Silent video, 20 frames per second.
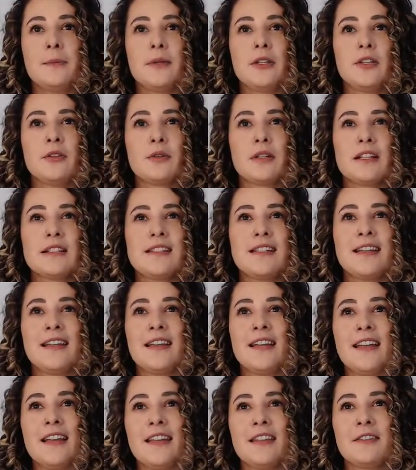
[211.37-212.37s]
You
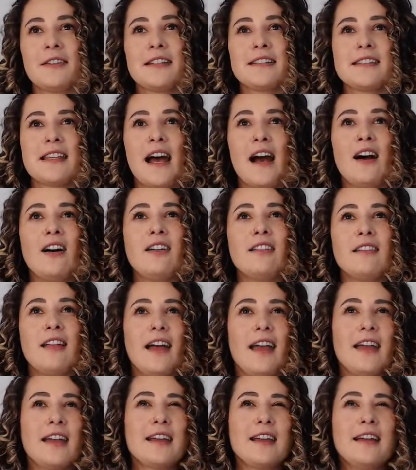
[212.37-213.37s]
can tell
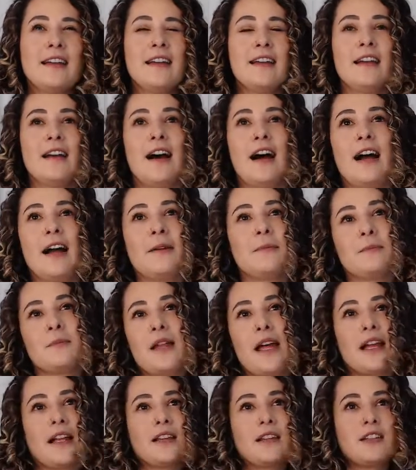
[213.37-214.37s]
I'm
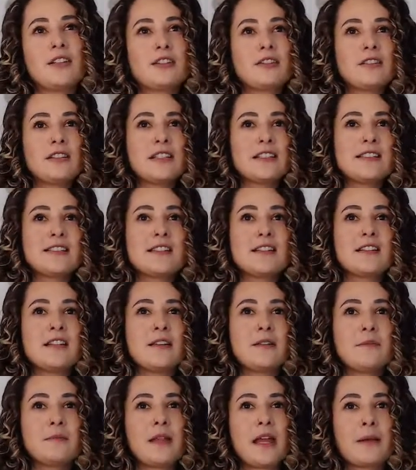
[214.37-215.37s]
literally still
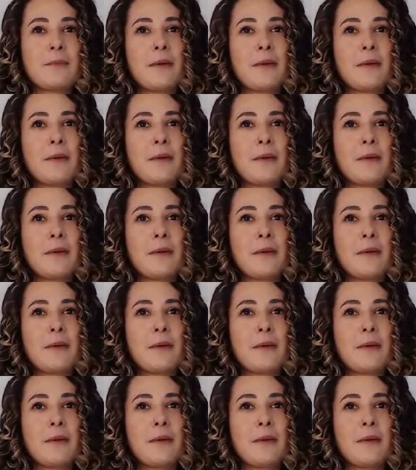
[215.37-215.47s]
in